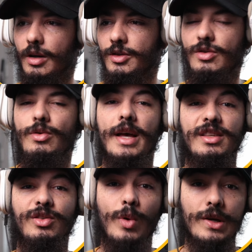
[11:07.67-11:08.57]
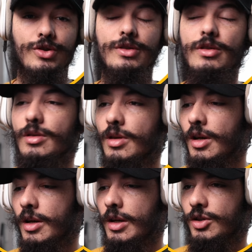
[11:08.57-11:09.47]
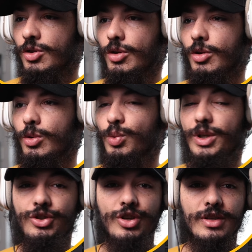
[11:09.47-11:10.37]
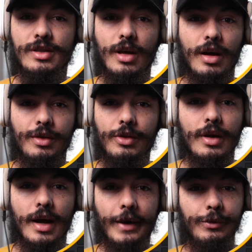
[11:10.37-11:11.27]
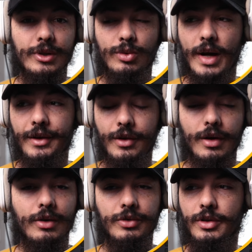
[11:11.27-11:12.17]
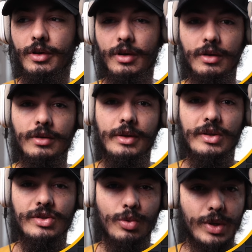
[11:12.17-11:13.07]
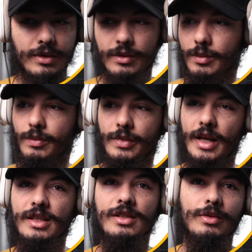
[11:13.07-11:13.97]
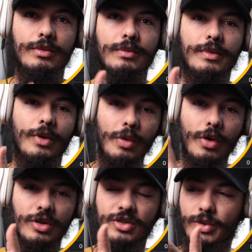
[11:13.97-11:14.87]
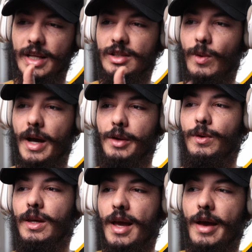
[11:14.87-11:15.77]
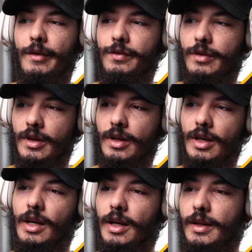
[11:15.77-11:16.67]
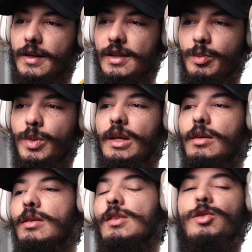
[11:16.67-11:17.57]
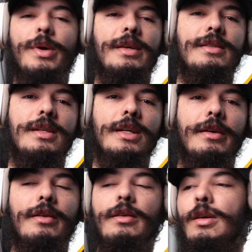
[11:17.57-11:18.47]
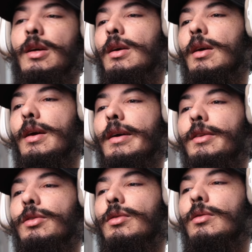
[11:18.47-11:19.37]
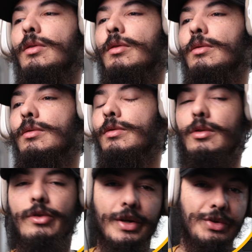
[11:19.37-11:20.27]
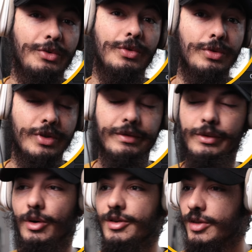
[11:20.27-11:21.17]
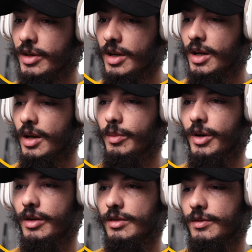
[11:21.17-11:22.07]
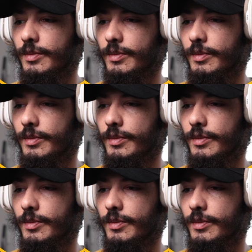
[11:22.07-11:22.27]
to ask questions, so we just thought I will write on the screen. That's why we have this big space here, and for other rules of course, but